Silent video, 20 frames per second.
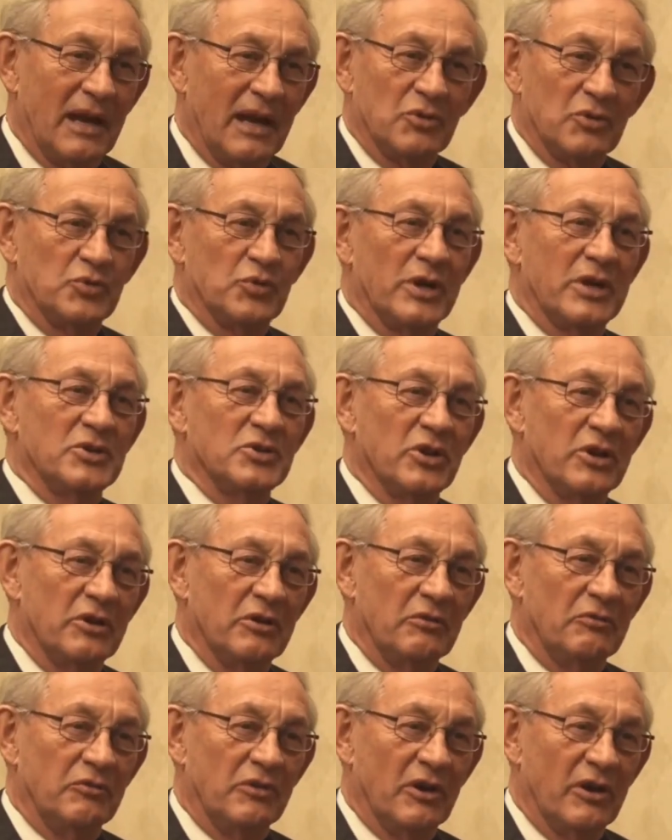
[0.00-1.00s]
I was raised on
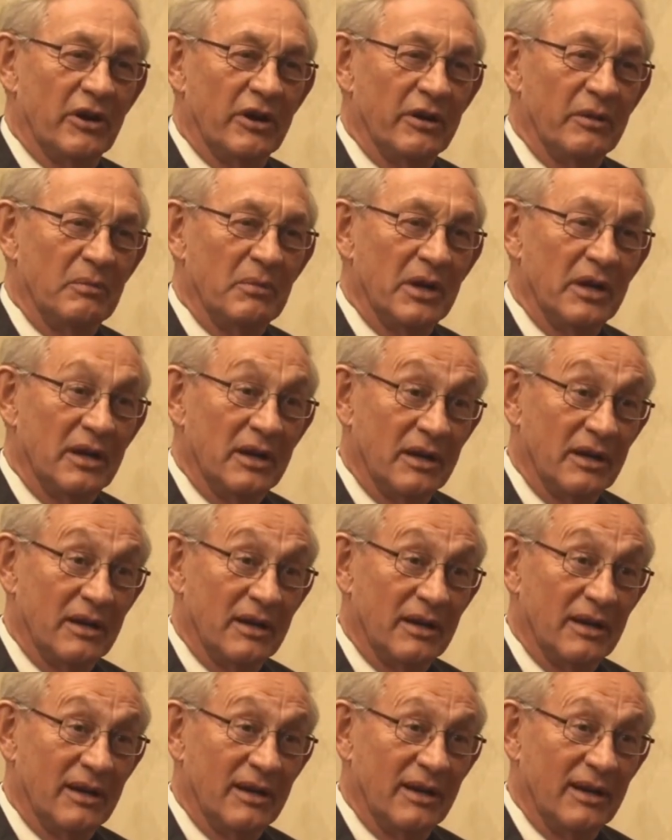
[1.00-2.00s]
a farm,
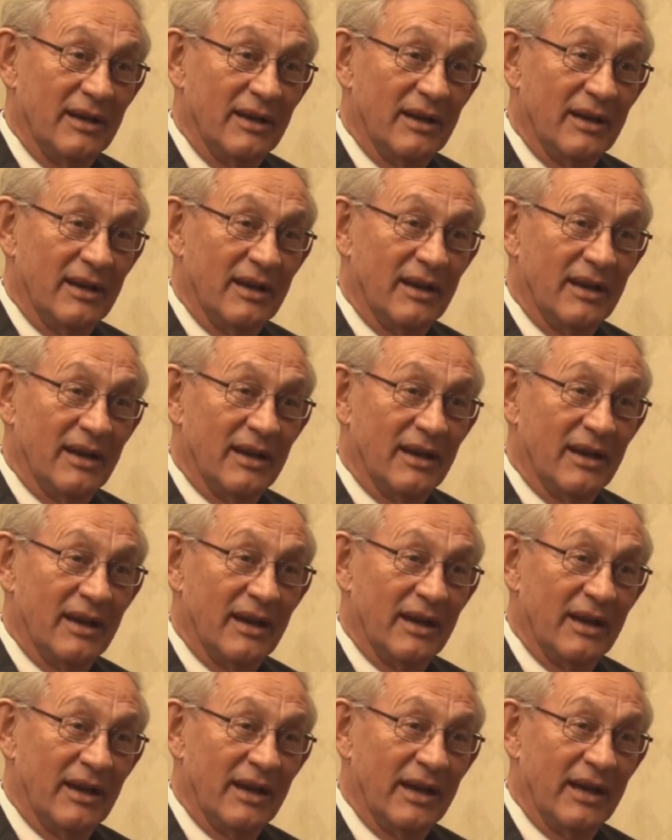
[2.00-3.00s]

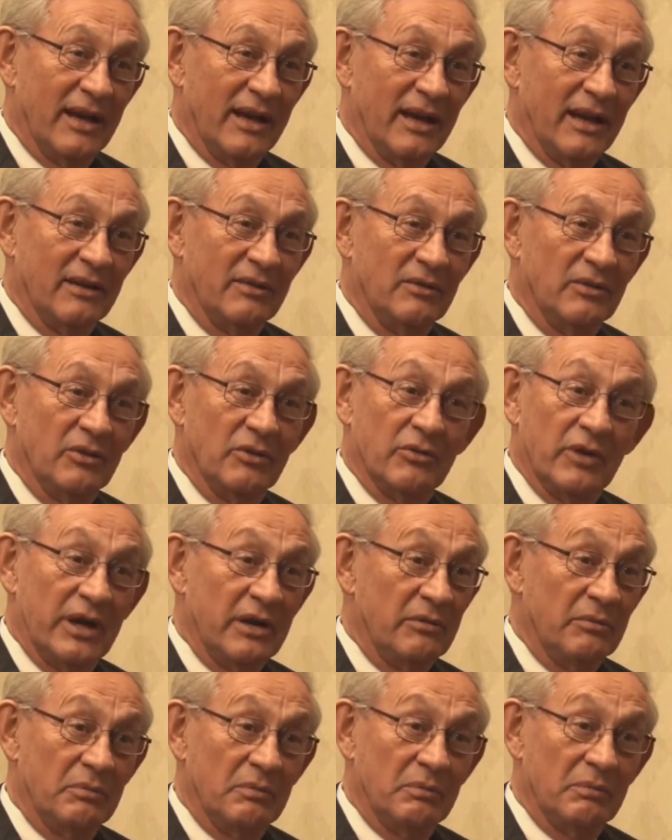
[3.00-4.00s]
and I had
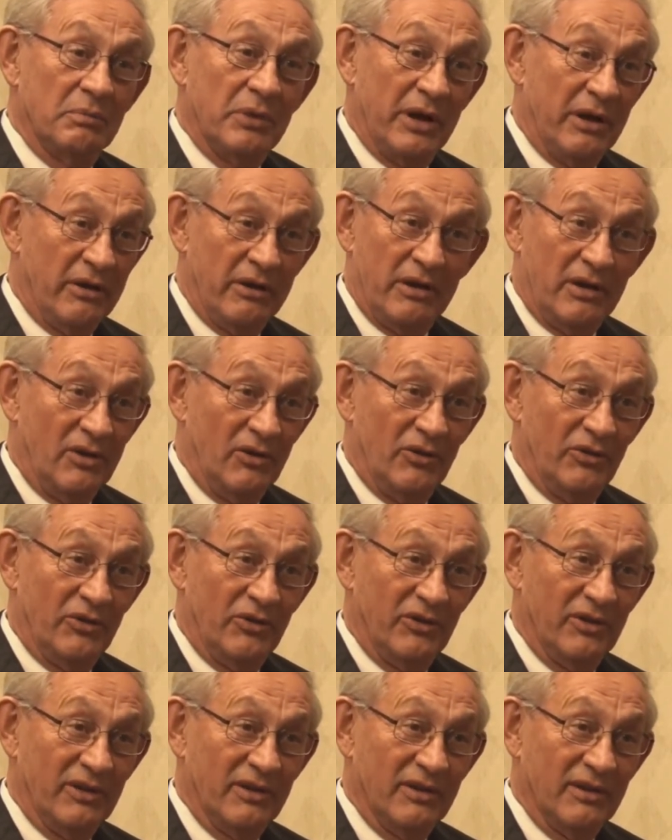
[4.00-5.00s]
great
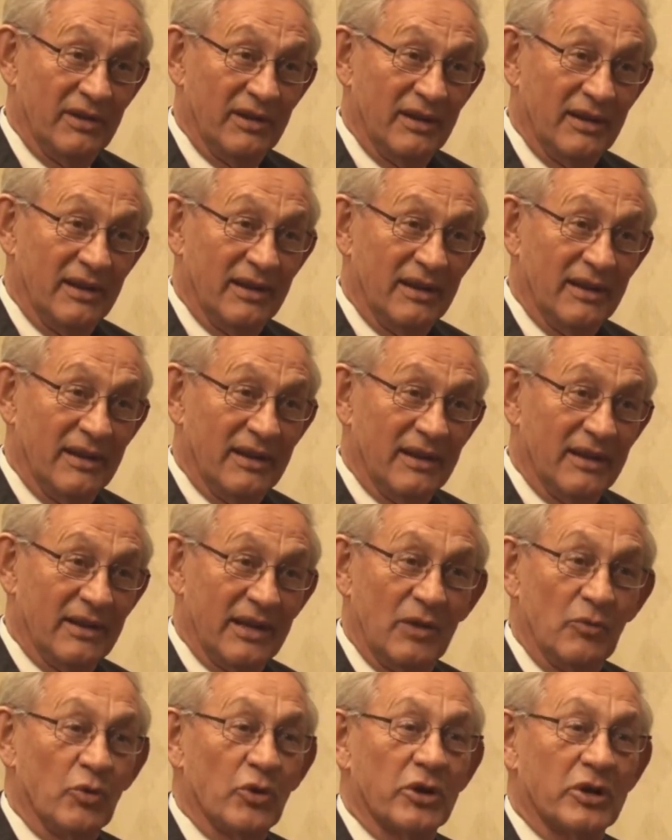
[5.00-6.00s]
parents.
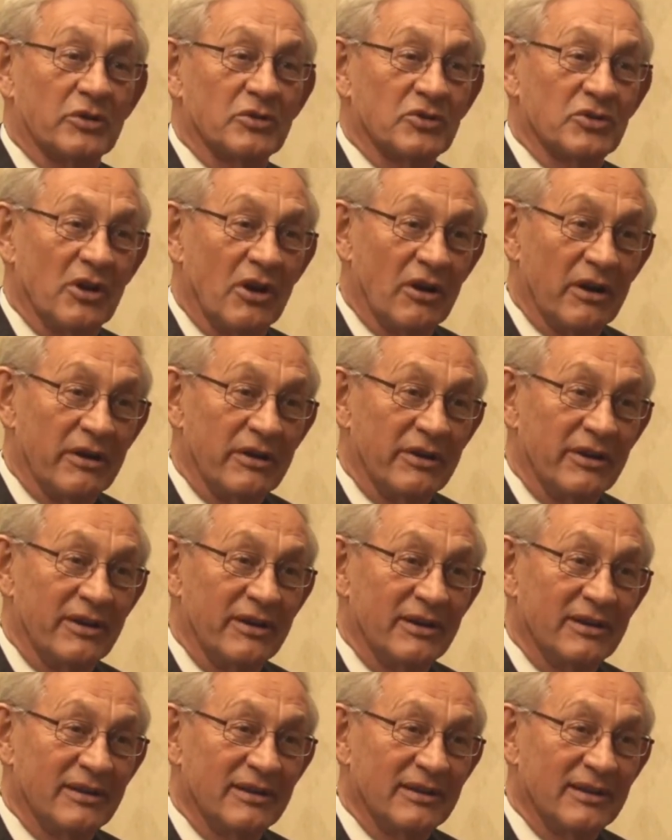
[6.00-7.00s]
They worked us hard,
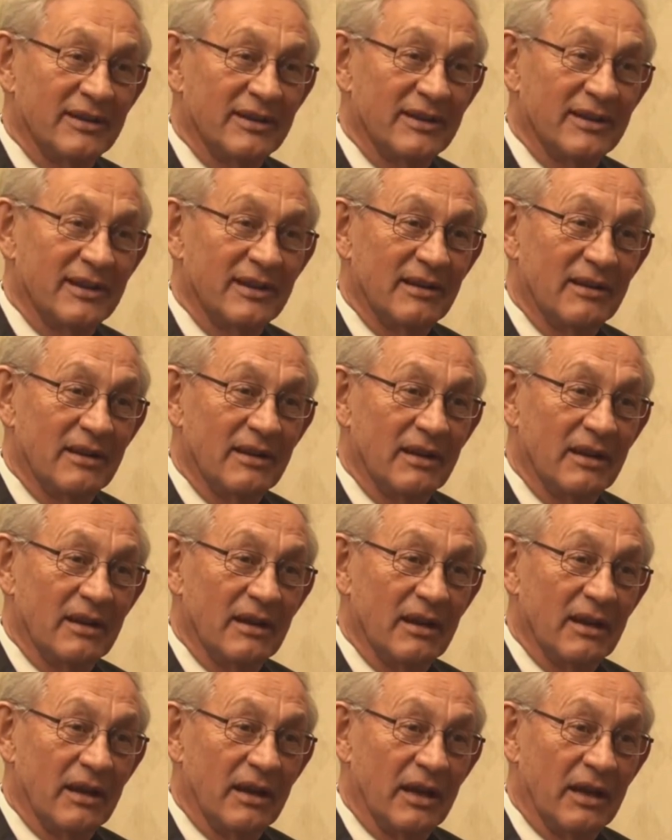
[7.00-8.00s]

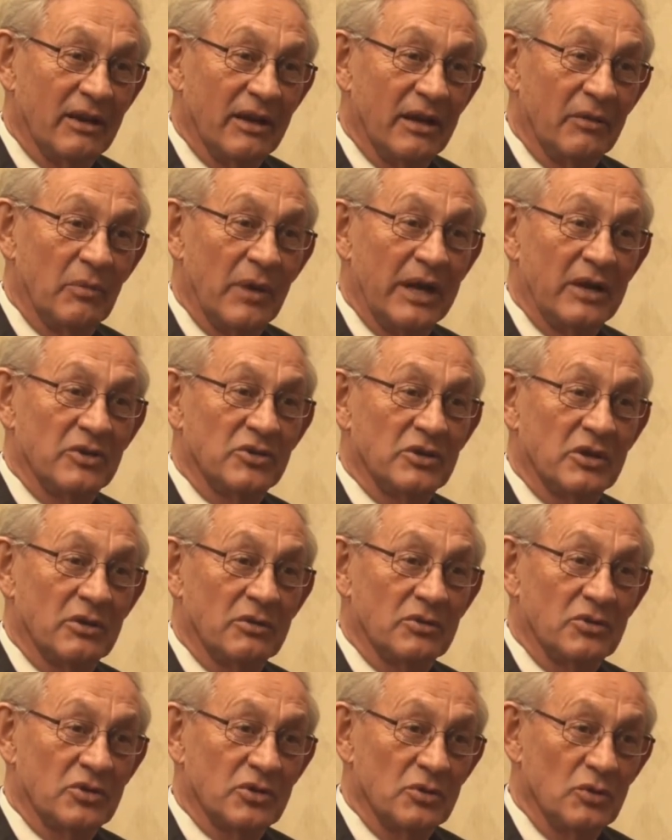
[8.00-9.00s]
and they made us
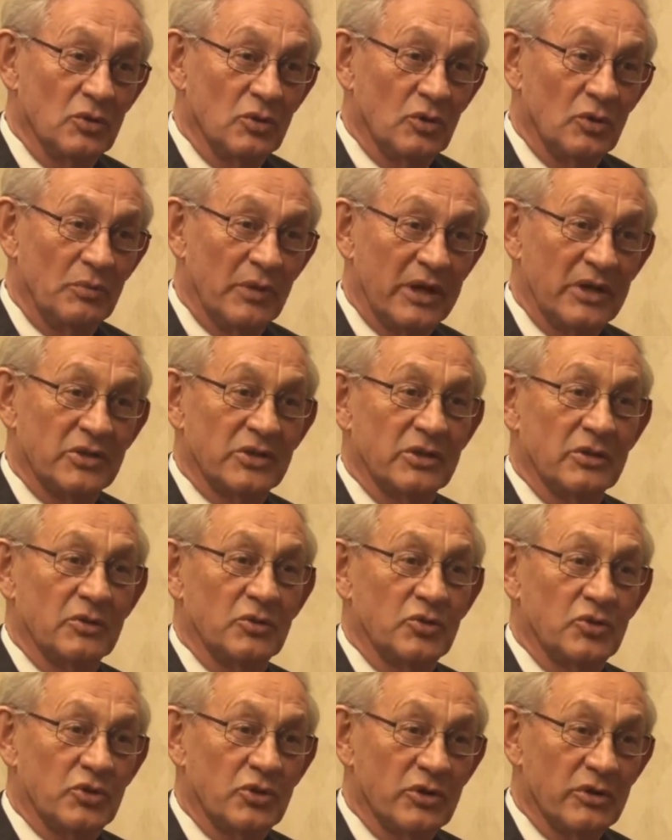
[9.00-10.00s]
go to school, made us
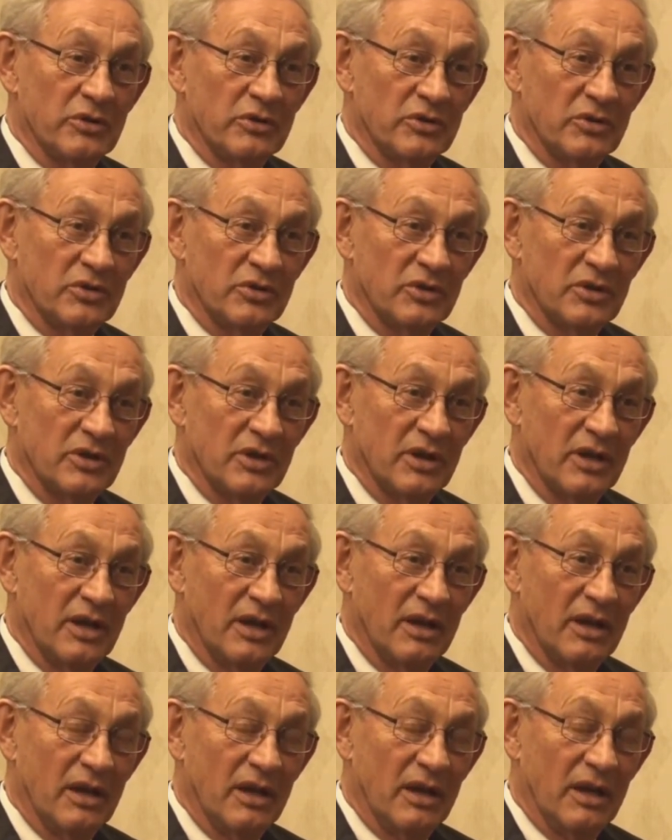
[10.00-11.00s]
go to church,
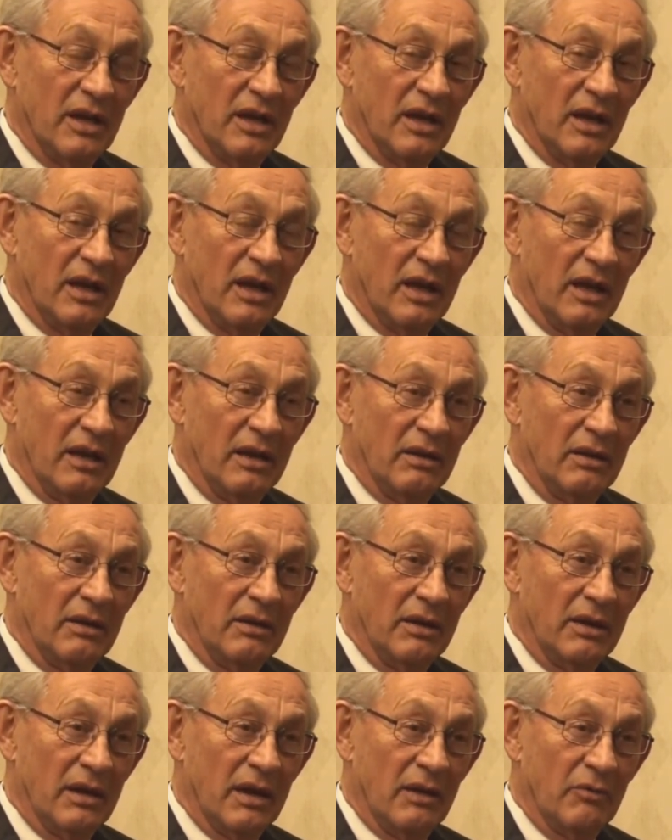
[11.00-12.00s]

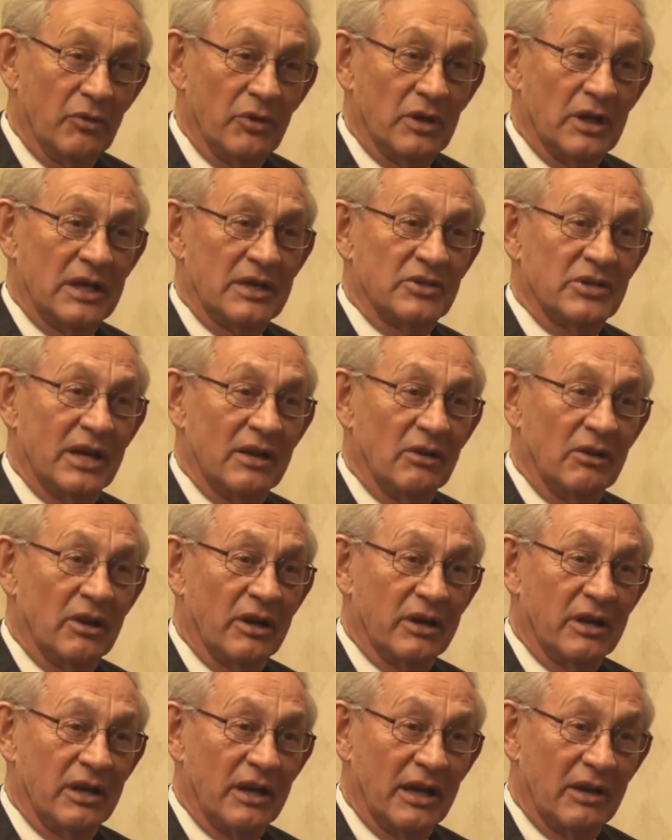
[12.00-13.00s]
and I realized how
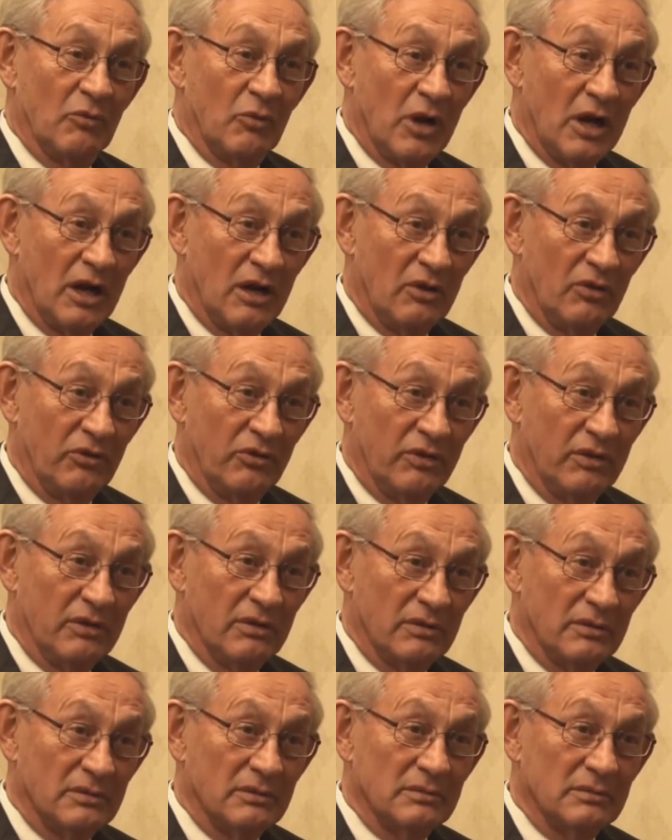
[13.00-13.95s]
lucky I was.